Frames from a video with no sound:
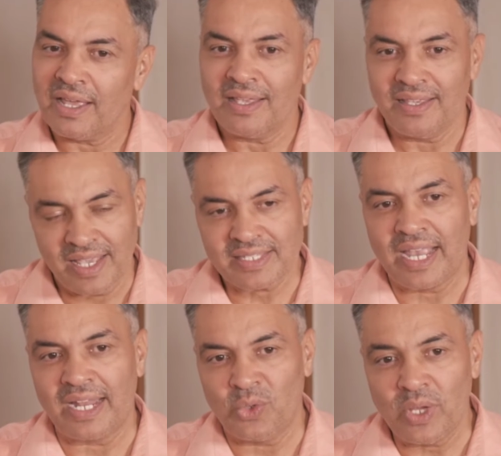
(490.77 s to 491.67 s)
Yes, I
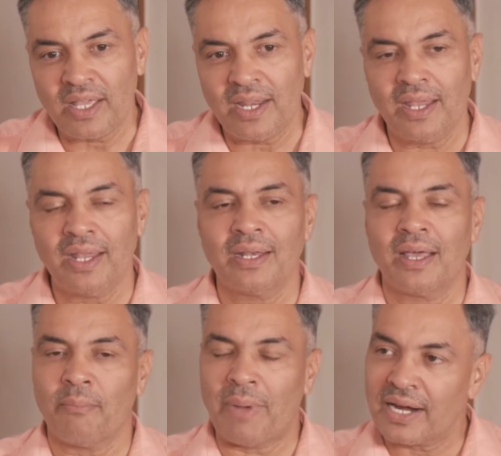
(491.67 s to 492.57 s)
do agree in a
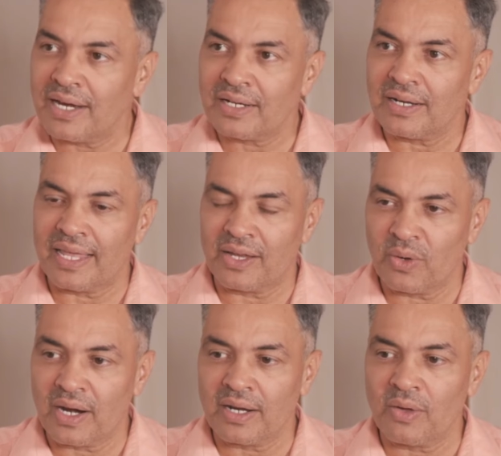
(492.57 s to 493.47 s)
market like
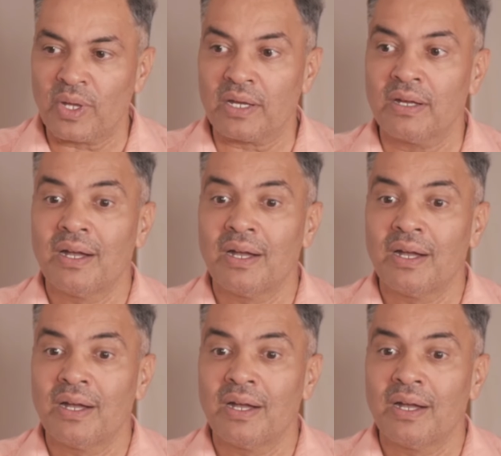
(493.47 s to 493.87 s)
Uganda where